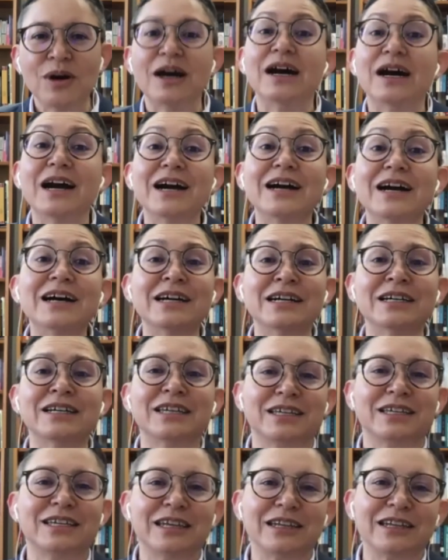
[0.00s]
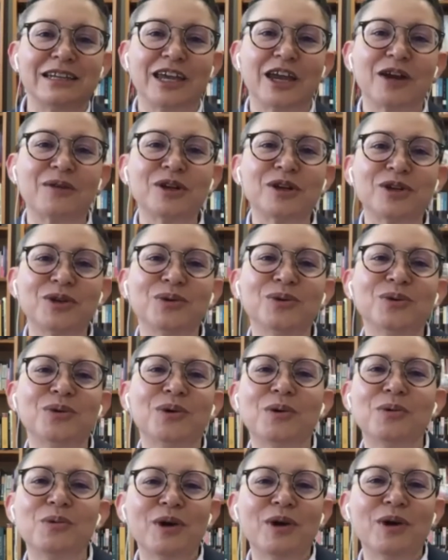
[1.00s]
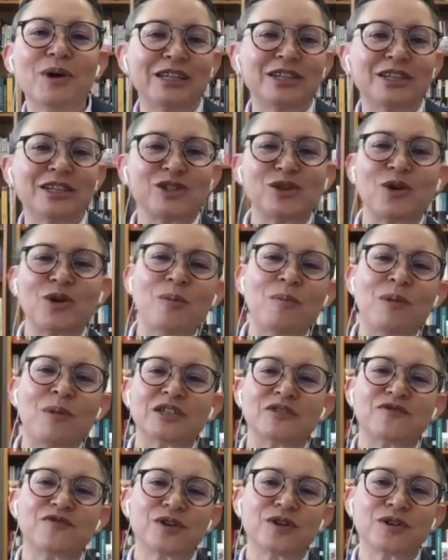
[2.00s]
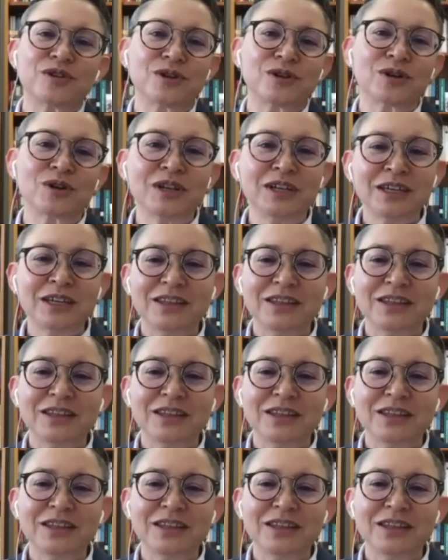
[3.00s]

a hug can carry you away so much further